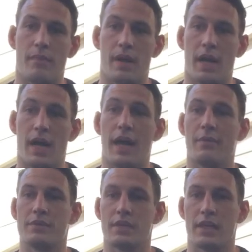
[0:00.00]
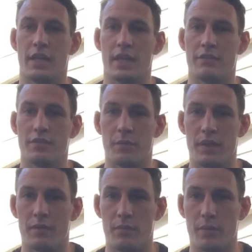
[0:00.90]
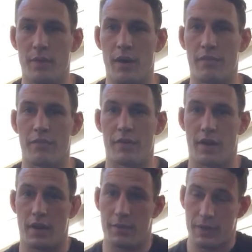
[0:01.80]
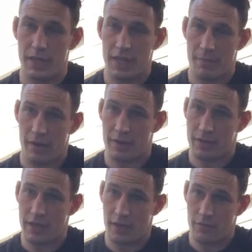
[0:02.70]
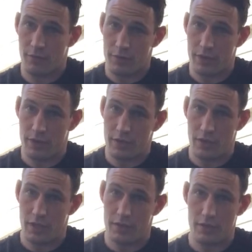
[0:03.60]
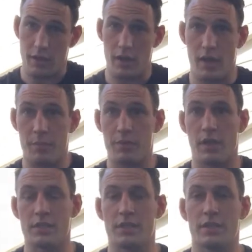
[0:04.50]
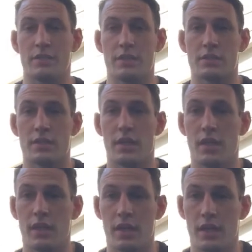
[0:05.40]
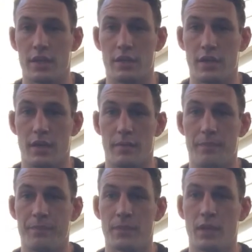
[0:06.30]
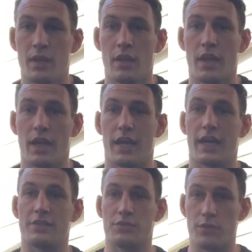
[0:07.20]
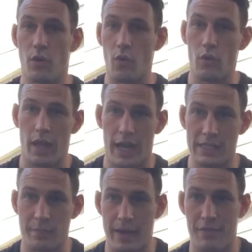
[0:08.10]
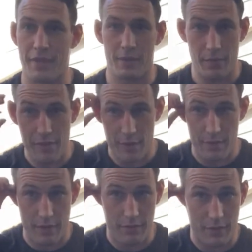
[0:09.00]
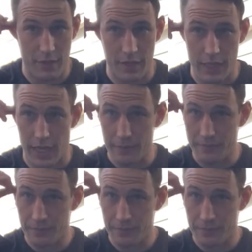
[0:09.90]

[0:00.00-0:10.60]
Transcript: I was lucky enough to meet Wim Hof when he came out here to California and up in Los Angeles, and I got to do the whole ice bath thing with him and everything like that.